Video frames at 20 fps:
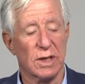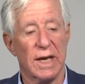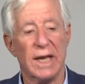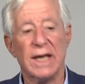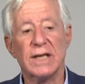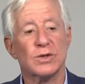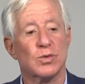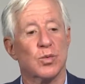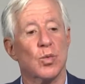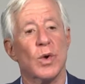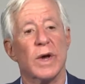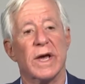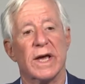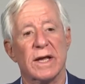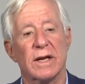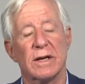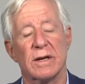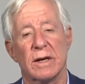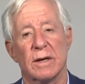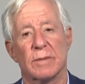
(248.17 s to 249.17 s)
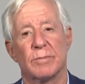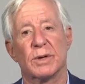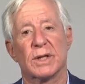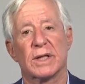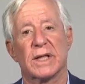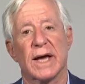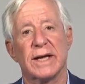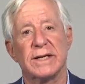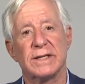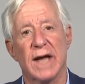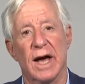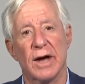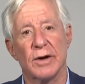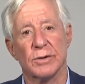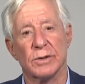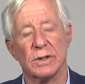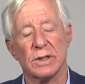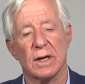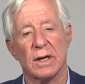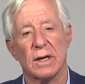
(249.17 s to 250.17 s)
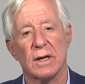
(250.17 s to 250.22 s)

It's weird, but they don't.